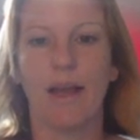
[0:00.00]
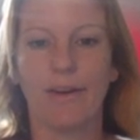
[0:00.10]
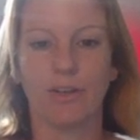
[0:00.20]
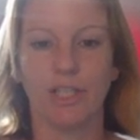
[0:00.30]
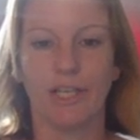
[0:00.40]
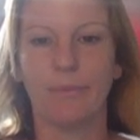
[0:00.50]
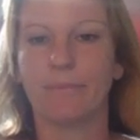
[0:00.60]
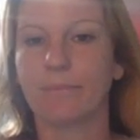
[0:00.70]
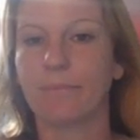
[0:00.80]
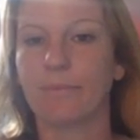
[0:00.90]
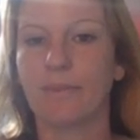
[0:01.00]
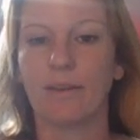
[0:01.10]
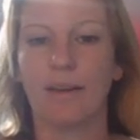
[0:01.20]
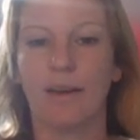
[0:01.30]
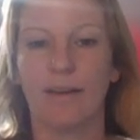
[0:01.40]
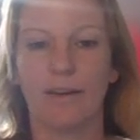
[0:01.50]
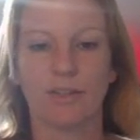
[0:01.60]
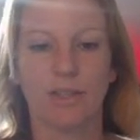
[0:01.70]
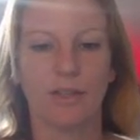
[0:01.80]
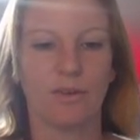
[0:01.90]
energy. And
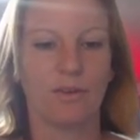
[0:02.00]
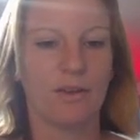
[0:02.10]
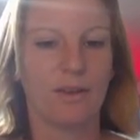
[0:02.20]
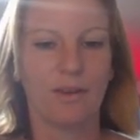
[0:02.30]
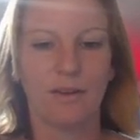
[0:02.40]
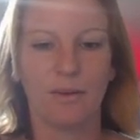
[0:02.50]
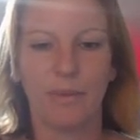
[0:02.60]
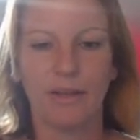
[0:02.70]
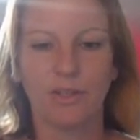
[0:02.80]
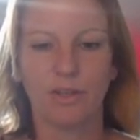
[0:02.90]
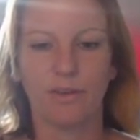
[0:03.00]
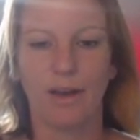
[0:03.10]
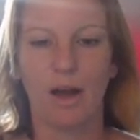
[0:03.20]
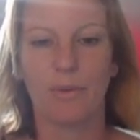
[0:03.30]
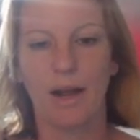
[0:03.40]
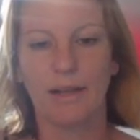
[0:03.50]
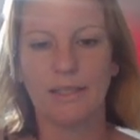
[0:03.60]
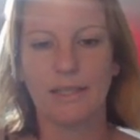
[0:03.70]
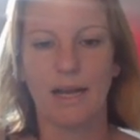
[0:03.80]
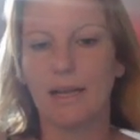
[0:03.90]
here's a little picture of Albert
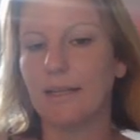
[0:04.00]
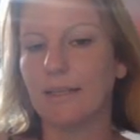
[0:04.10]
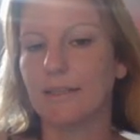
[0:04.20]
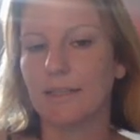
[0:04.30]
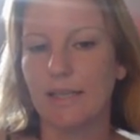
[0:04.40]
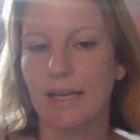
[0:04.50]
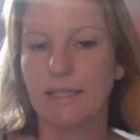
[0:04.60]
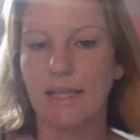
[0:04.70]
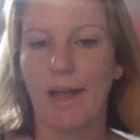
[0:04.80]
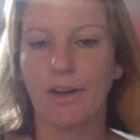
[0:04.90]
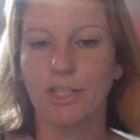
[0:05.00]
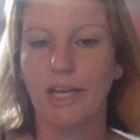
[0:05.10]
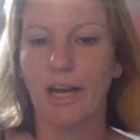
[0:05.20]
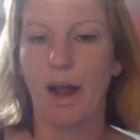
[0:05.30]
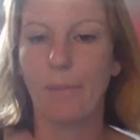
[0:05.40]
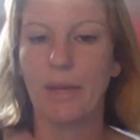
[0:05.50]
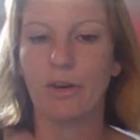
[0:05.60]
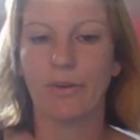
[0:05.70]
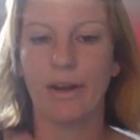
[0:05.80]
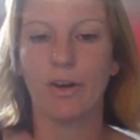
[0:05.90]
Einstein. States energy cannot be
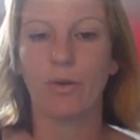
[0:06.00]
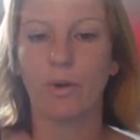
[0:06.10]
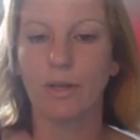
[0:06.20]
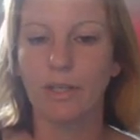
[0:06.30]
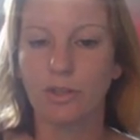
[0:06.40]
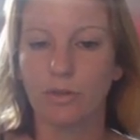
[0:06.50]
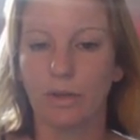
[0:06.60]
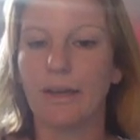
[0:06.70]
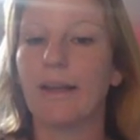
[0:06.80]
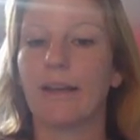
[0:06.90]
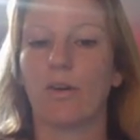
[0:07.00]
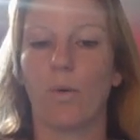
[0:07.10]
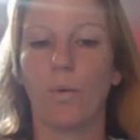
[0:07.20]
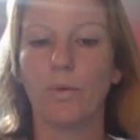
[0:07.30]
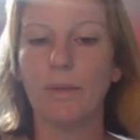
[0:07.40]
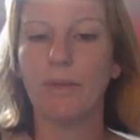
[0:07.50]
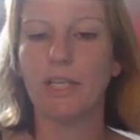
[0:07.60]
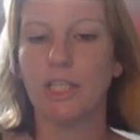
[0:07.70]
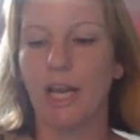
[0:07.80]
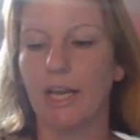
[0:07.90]
created or destroyed. It can only be
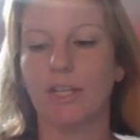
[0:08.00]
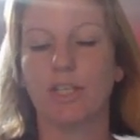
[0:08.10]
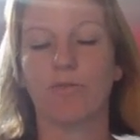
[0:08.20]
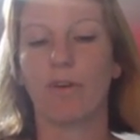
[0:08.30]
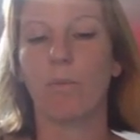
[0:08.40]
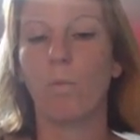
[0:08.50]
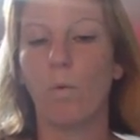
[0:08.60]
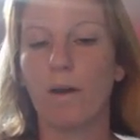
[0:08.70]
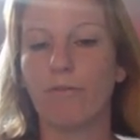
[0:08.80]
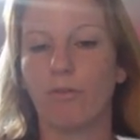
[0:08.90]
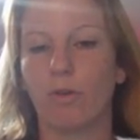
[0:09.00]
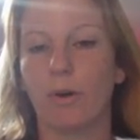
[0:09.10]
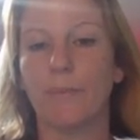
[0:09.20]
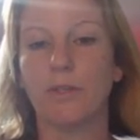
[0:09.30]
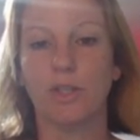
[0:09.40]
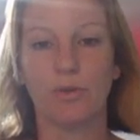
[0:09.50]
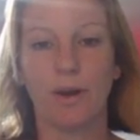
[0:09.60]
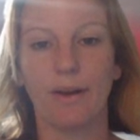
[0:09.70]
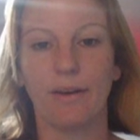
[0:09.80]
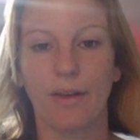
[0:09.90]
changed from one form to
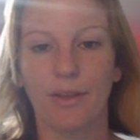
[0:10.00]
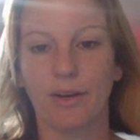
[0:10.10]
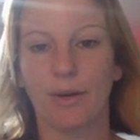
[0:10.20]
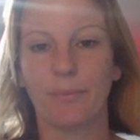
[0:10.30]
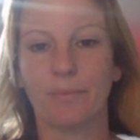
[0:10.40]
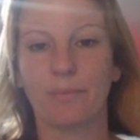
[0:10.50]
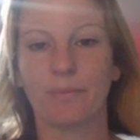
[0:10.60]
another.